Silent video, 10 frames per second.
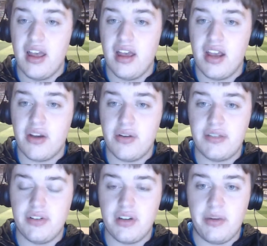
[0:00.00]
Uh,
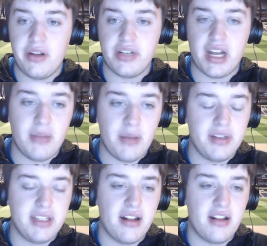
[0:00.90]
Christopher W, channel
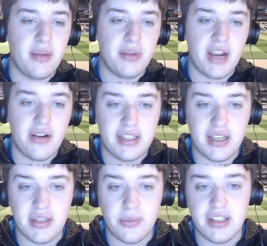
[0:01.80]
member, saying the thing with
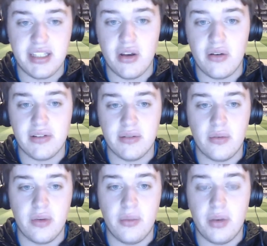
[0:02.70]
Eriksen is whilst he always
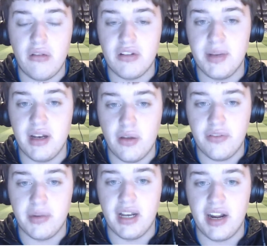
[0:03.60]
uh, will always be
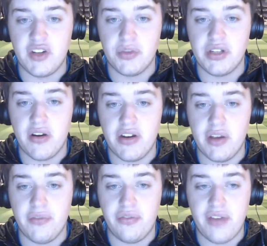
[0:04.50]
loved by a large
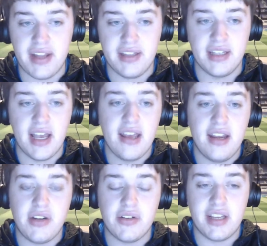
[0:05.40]
majority of the fans,
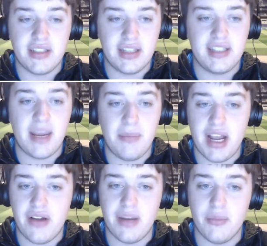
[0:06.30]
he just isn't the same
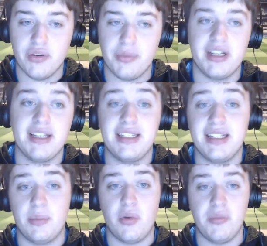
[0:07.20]
player anymore, which is a
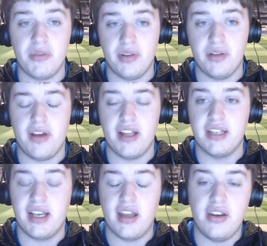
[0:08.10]
disappointment for the
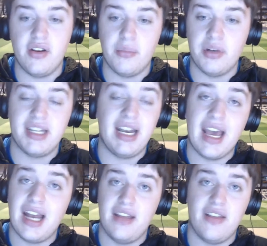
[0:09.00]
fans. Again, you can put Dele
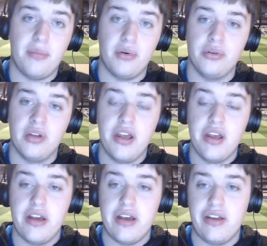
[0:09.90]
Alli in that boat,
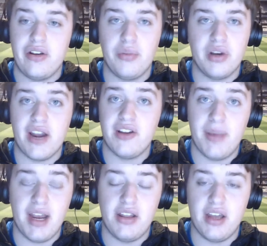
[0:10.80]
uh, you can put Gareth
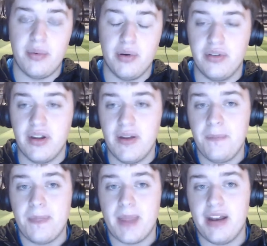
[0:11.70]
Bale in that boat,
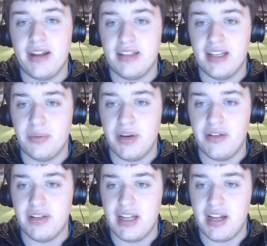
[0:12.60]
and it's it's why
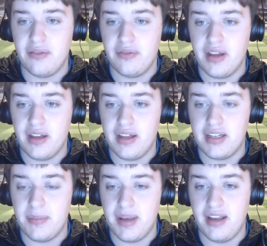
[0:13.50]
there is a lot of uh,
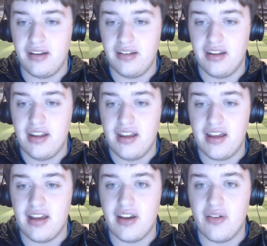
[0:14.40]
debate
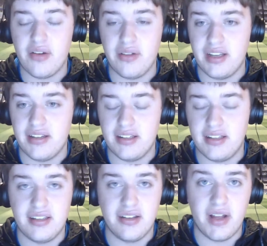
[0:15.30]
uh, around
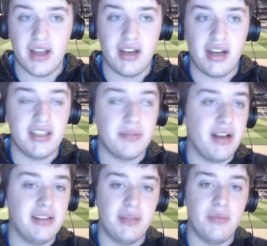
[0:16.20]
these uh, a lot of these
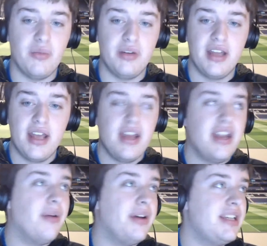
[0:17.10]
players at the moment.
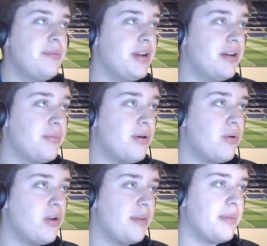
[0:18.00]
Now, I did put out a
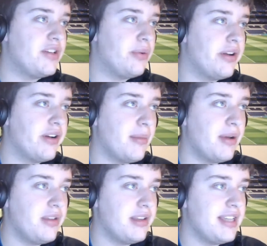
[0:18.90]
poll on my Twitter
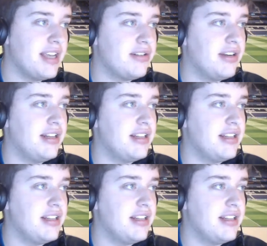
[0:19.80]
about this yesterday.